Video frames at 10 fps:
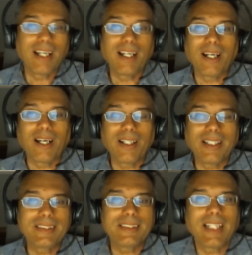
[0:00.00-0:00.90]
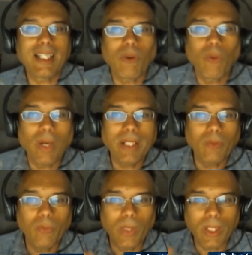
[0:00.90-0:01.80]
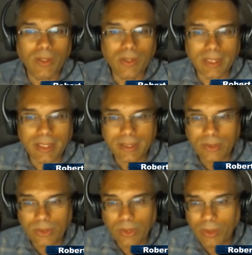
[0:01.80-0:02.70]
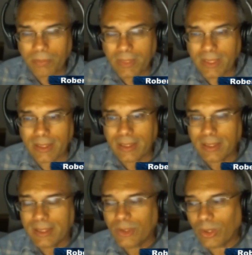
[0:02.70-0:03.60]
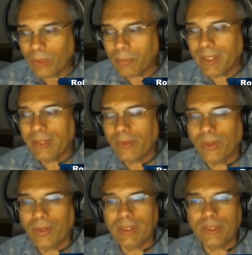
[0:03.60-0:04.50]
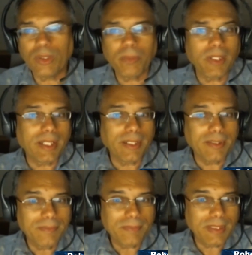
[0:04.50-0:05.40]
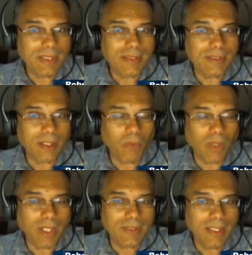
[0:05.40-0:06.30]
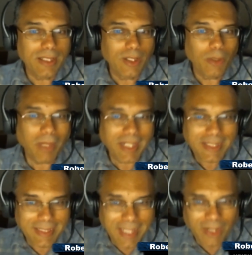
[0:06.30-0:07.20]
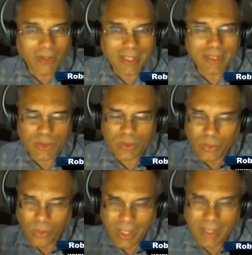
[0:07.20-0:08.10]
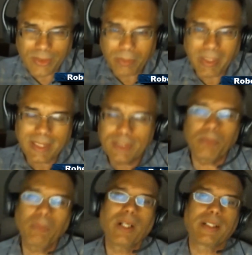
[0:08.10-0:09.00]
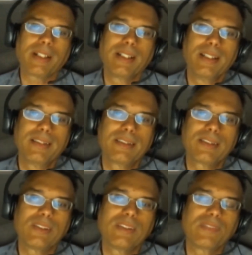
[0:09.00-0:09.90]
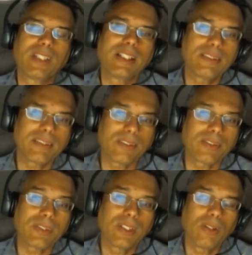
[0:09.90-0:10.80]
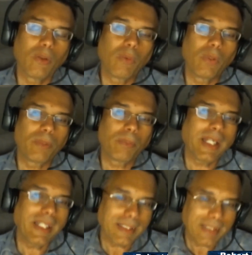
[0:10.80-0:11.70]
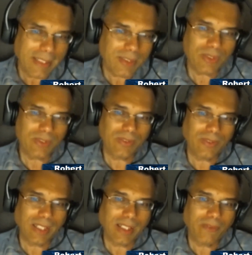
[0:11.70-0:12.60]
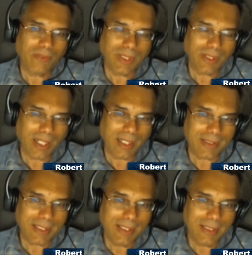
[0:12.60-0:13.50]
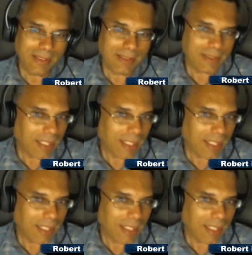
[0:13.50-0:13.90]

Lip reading: It's not quite well interpreted or interpolated in some ways, but it's there. It's trying to make its mark. So if the listeners would pay attention to that and realize this is not